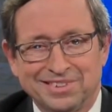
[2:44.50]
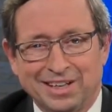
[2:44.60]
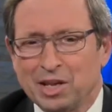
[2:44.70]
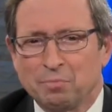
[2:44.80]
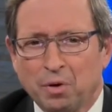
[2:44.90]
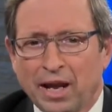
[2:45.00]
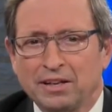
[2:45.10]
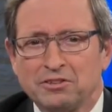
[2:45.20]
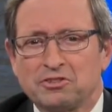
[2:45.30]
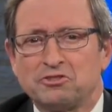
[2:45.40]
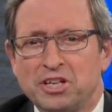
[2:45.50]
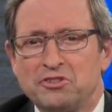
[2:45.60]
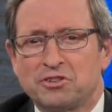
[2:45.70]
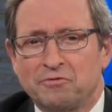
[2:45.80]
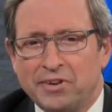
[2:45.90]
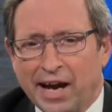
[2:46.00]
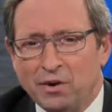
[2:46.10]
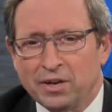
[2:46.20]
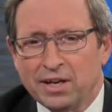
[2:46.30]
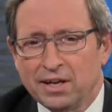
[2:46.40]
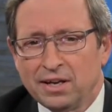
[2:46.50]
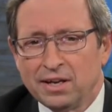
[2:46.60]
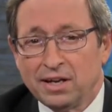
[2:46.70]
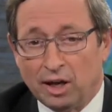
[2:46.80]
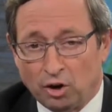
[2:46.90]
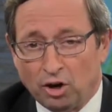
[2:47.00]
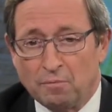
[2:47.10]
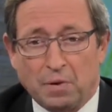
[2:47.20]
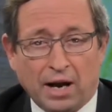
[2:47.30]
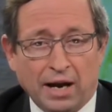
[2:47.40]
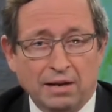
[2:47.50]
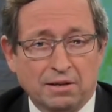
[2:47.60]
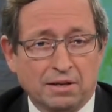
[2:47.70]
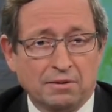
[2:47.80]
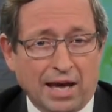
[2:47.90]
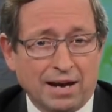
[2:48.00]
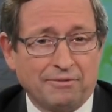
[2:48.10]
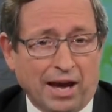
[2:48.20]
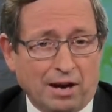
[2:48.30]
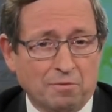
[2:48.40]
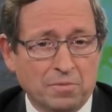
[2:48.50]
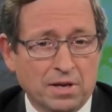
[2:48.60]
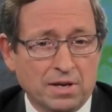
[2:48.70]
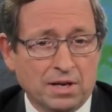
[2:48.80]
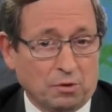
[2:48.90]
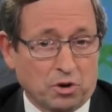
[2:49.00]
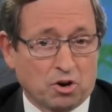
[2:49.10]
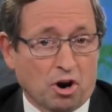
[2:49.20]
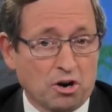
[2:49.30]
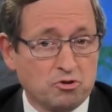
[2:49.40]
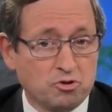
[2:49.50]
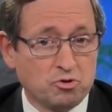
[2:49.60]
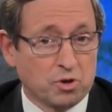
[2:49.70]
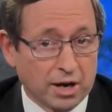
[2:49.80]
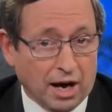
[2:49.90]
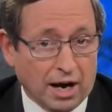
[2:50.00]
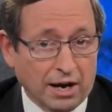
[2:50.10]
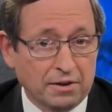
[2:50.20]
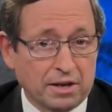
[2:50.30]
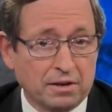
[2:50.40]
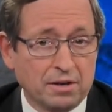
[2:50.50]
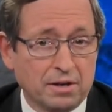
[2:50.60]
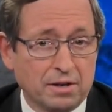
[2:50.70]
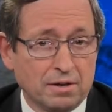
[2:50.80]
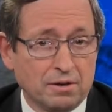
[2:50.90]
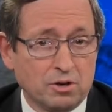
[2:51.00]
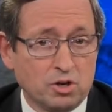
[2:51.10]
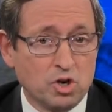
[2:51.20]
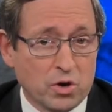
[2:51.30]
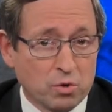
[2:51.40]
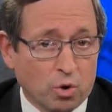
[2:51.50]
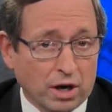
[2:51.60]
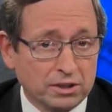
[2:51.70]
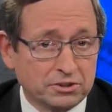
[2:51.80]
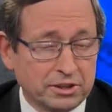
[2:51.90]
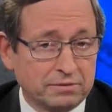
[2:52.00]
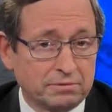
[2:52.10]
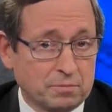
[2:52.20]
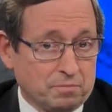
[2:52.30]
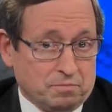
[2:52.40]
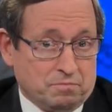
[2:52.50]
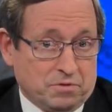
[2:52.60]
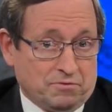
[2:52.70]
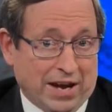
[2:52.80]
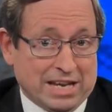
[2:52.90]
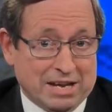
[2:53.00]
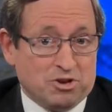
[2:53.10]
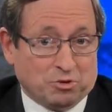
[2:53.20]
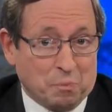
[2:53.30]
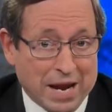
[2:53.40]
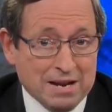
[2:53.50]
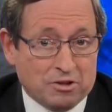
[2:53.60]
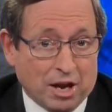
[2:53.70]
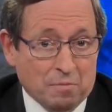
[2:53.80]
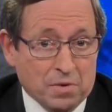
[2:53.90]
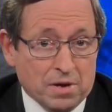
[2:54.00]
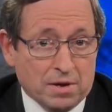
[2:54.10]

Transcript: And then planted the seeds of doubt in her mind and that of Adam in regard to God and who he was and the fact he had just made them,